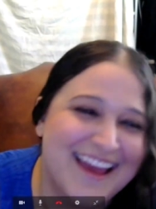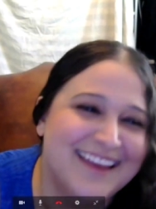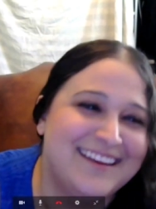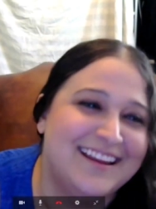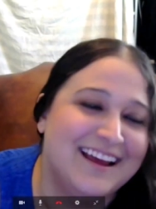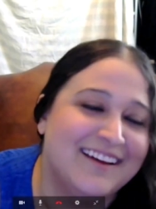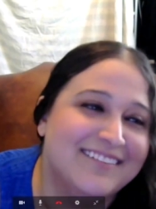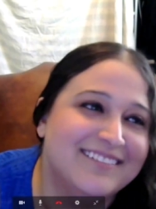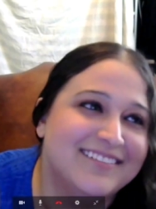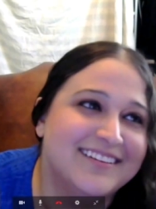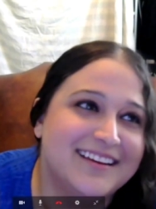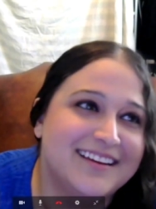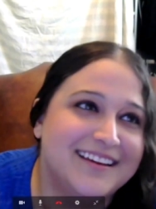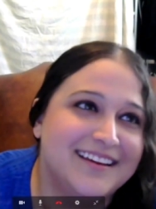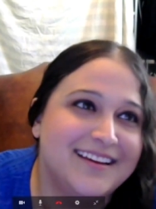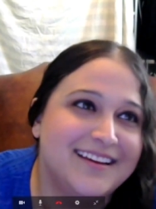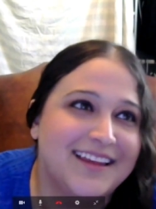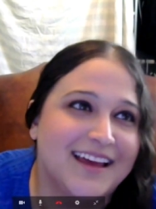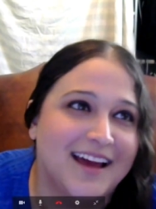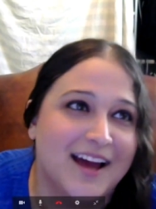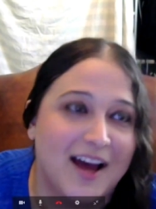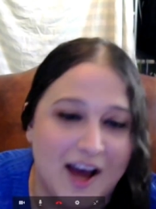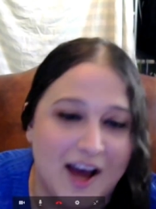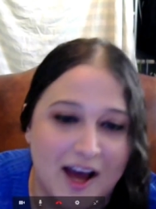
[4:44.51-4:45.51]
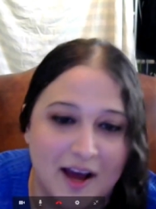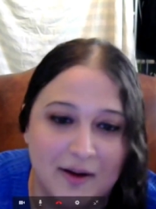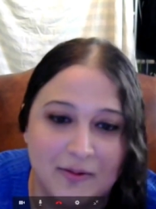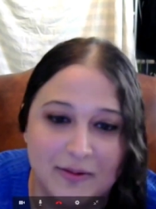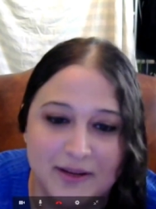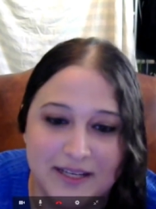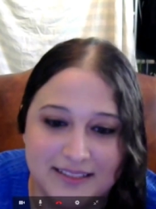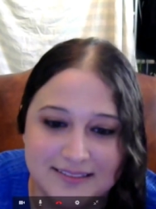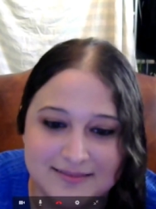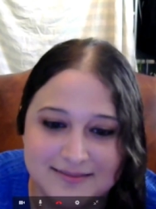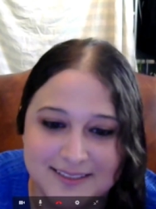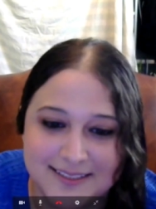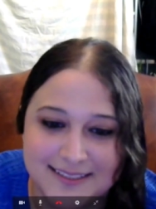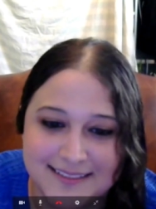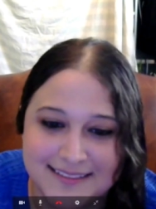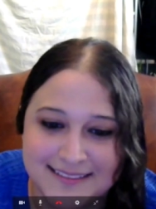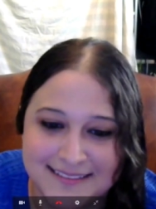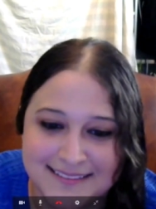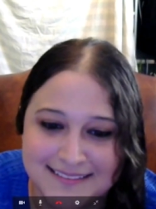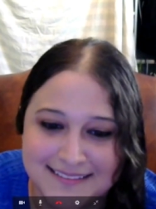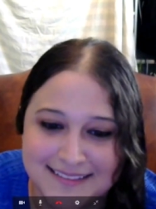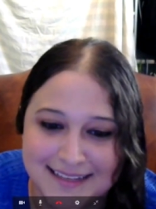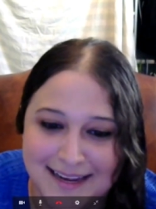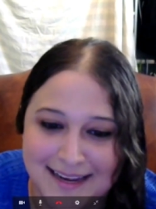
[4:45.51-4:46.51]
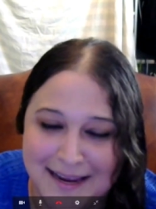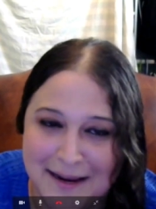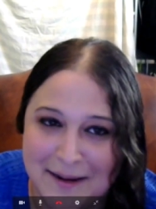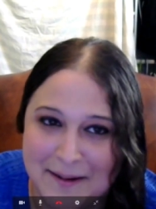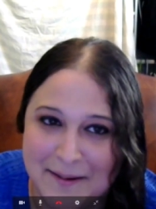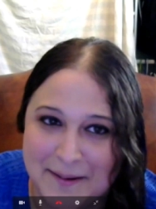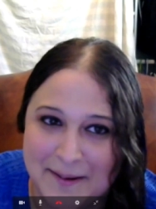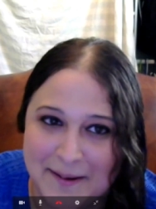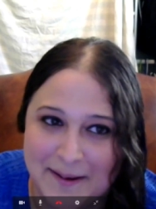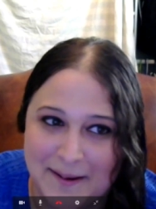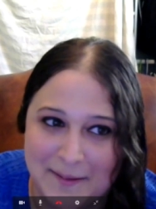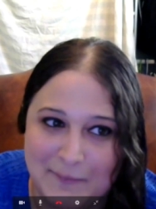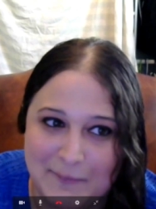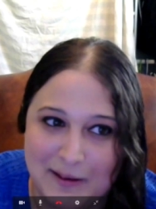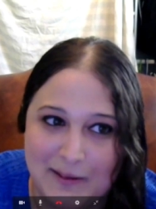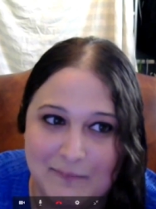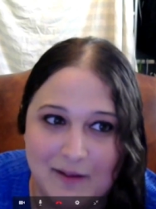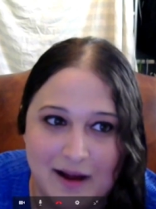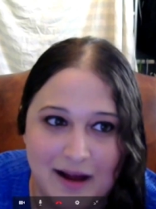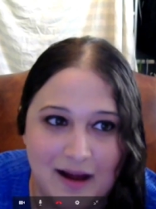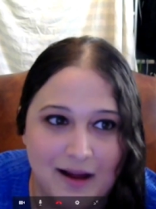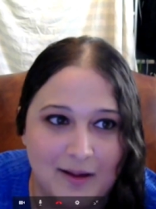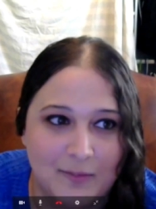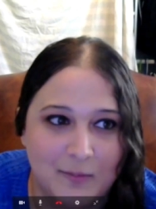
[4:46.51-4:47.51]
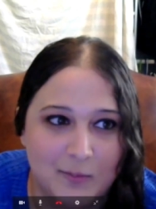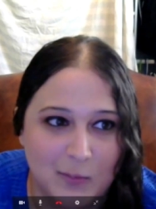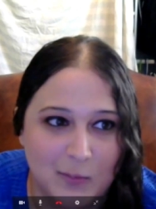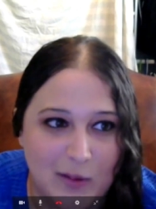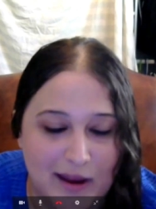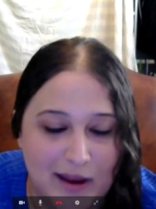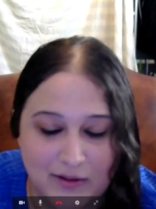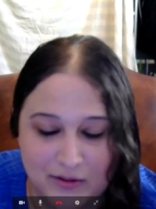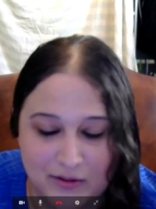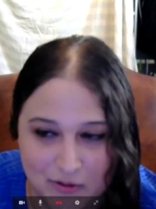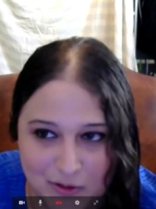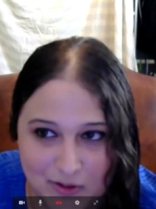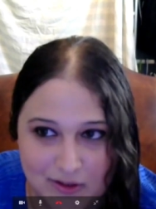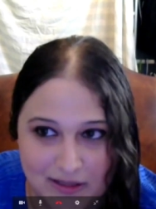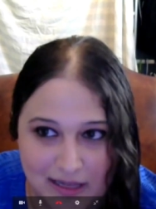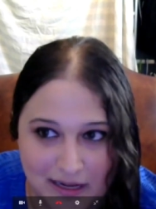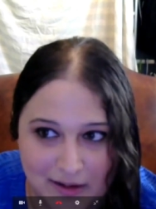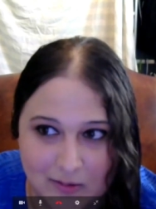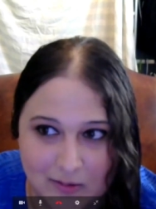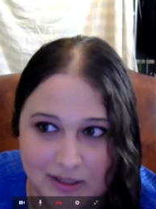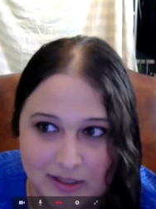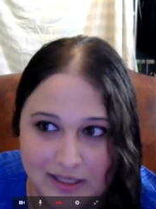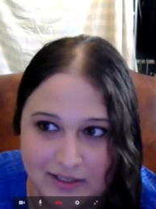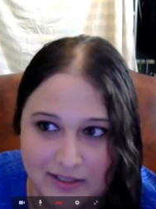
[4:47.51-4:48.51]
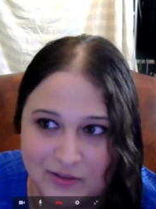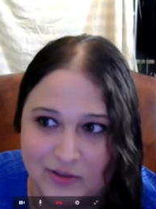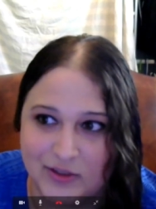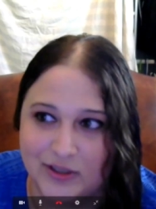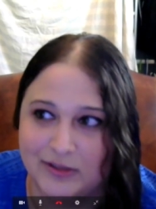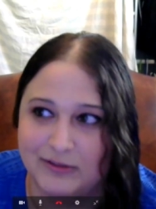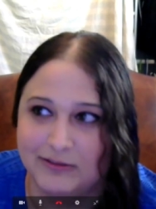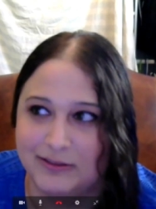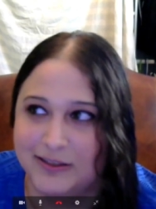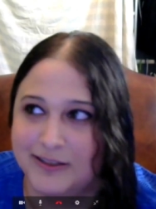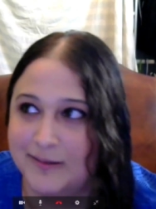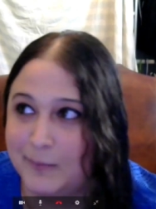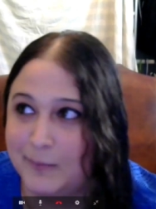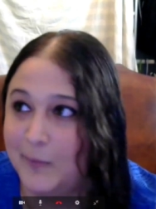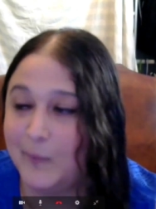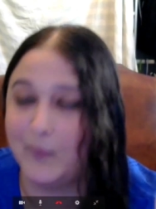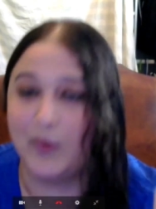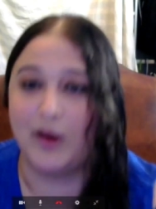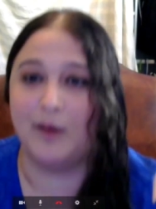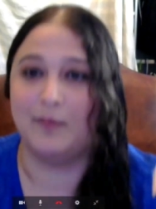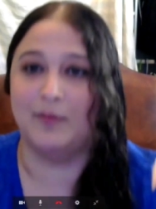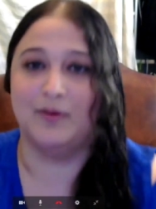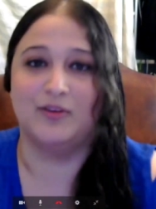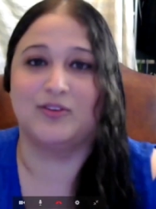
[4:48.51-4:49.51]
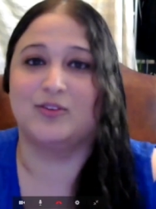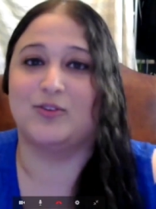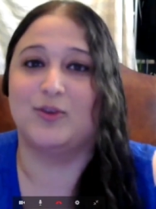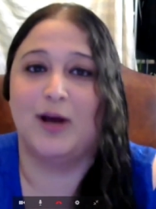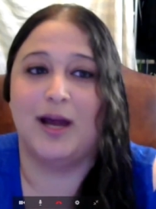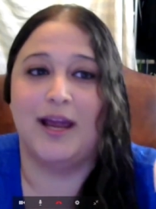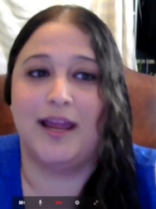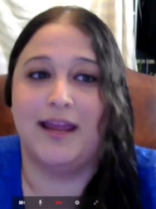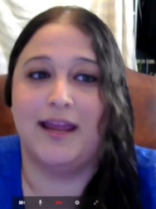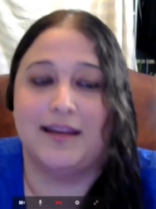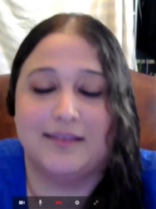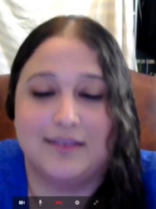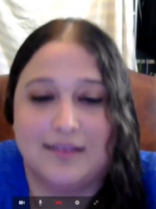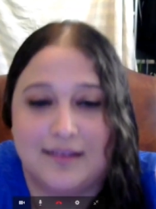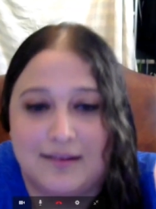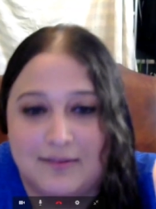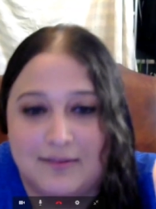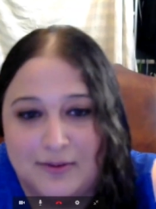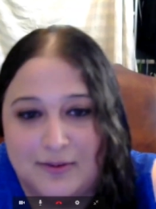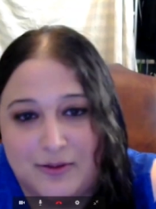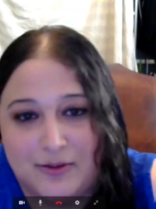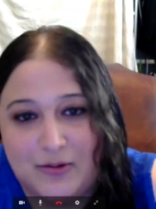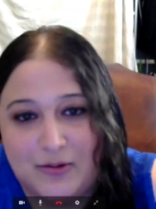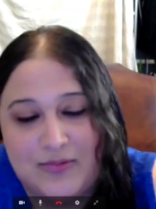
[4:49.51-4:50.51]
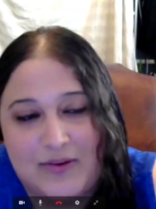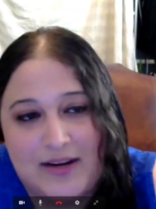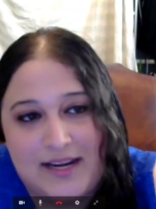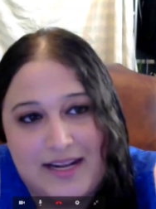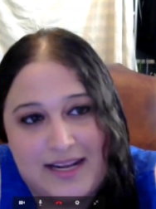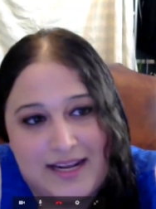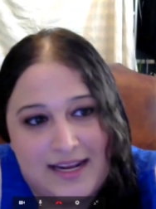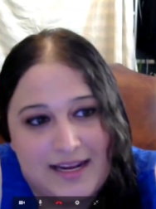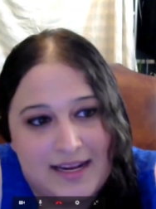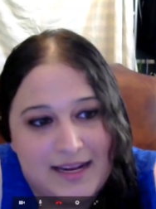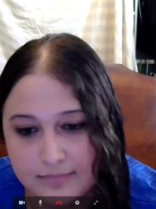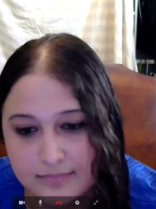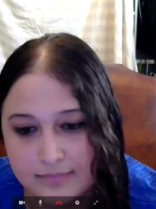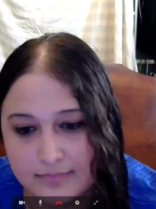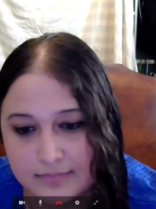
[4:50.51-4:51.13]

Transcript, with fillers: Definitely the hot wing one. And uh, my mom, I showed her that one. She was almost crying. It was so funny.